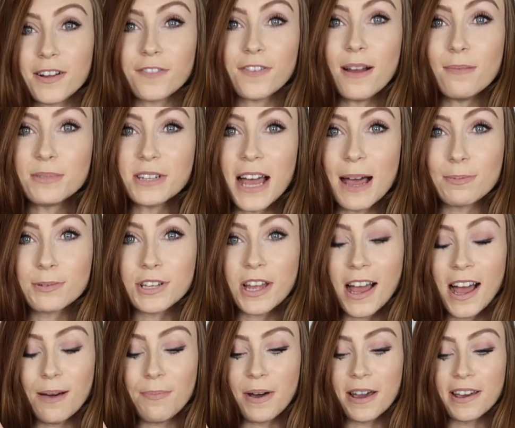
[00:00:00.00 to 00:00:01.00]
they're from
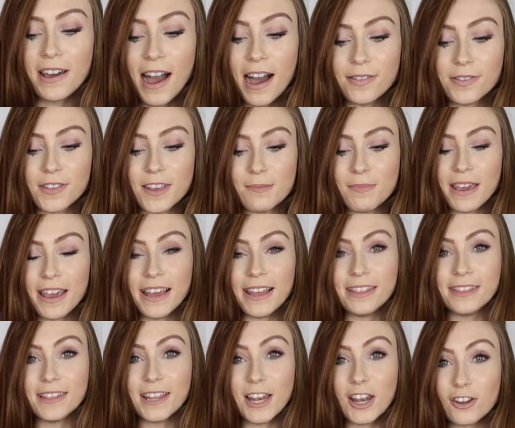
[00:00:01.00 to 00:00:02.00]
Topshop. I got them
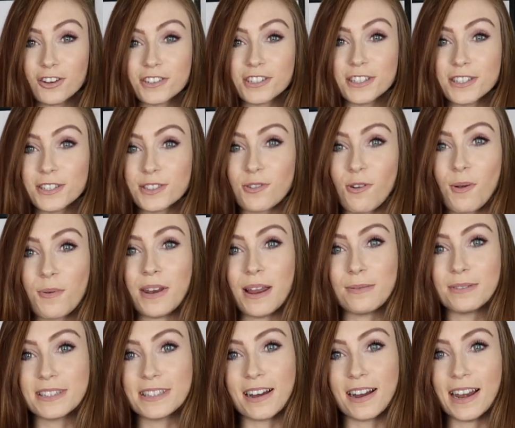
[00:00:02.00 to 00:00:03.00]
in the London store when I
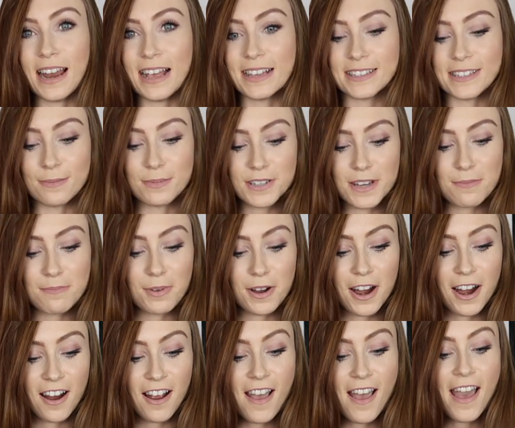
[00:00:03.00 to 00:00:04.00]
was there last
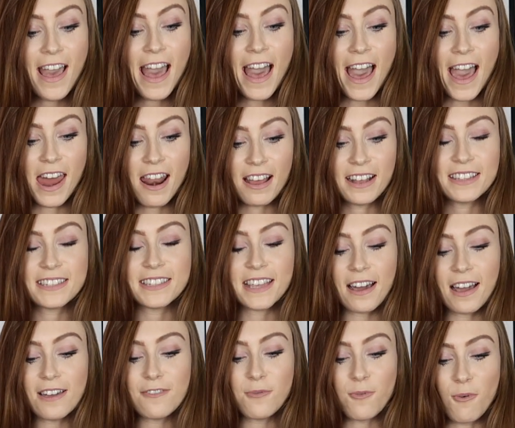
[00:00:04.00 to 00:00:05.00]
September, and I'd say
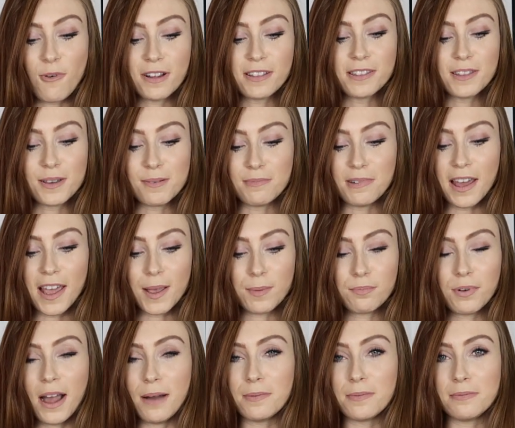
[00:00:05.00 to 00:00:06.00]
I've worn them like
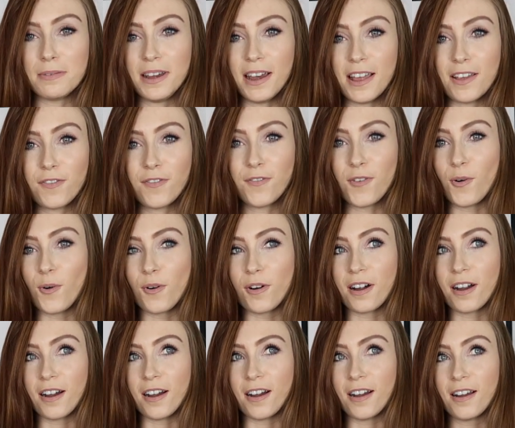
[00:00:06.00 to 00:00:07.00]
probably like
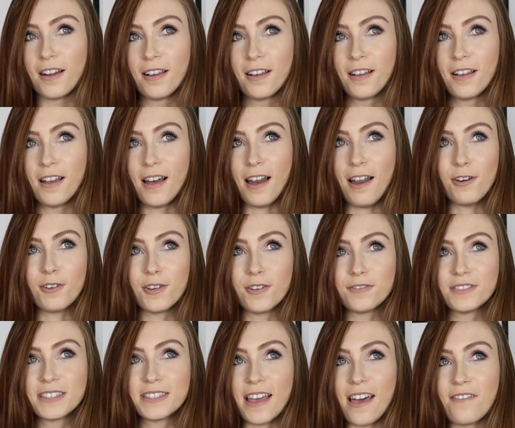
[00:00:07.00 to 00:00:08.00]
4 out
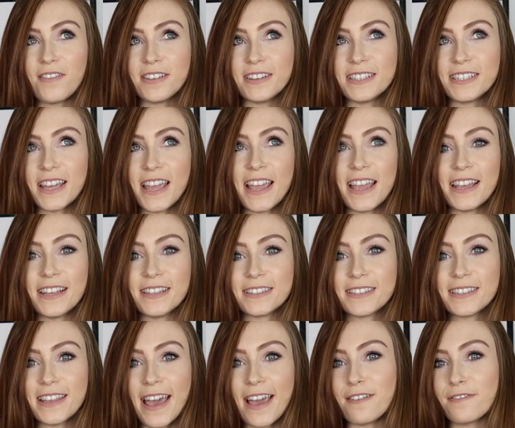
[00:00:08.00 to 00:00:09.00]
of 7 days
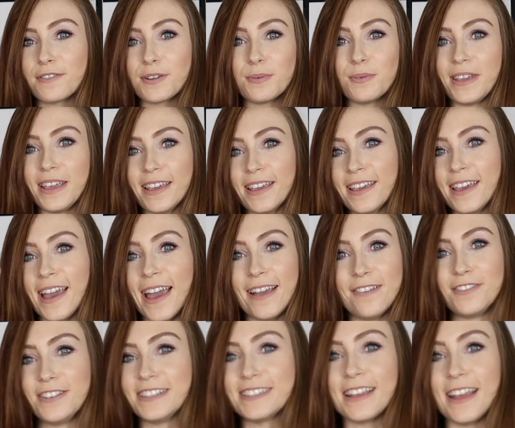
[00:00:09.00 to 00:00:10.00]
every week
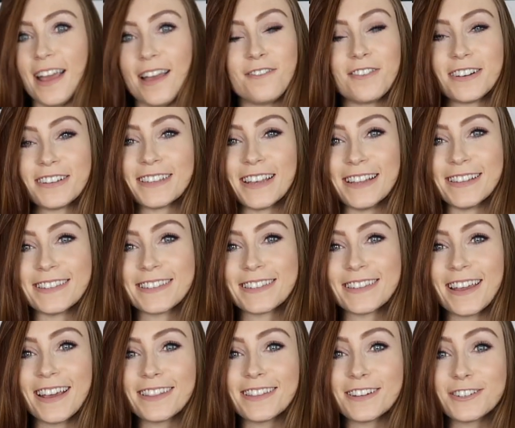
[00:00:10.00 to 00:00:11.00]
ever since.
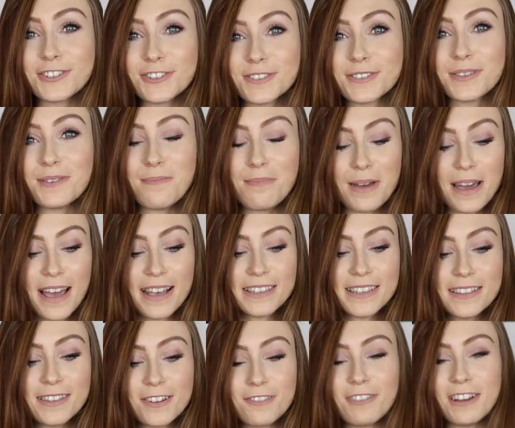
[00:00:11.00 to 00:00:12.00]
Like they're just the best,
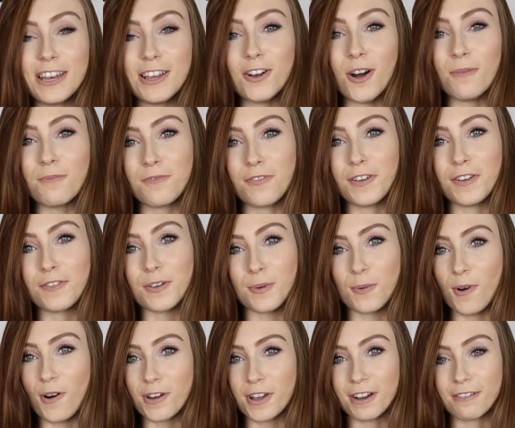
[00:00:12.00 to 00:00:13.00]
and they're really comfy for
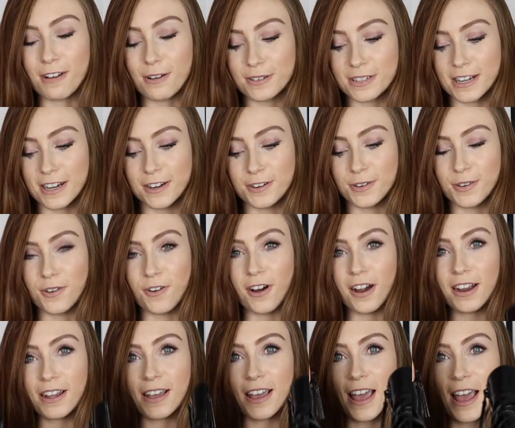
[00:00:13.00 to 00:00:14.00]
walking around here in New
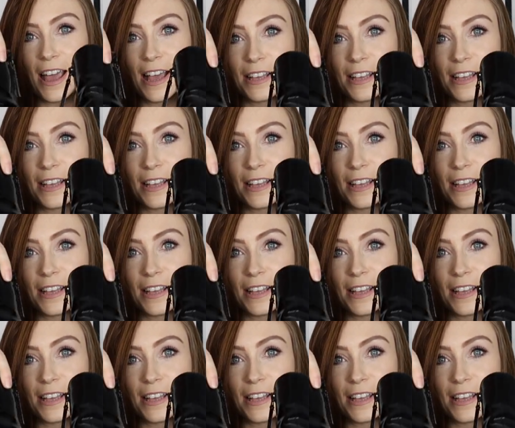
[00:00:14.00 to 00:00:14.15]
York.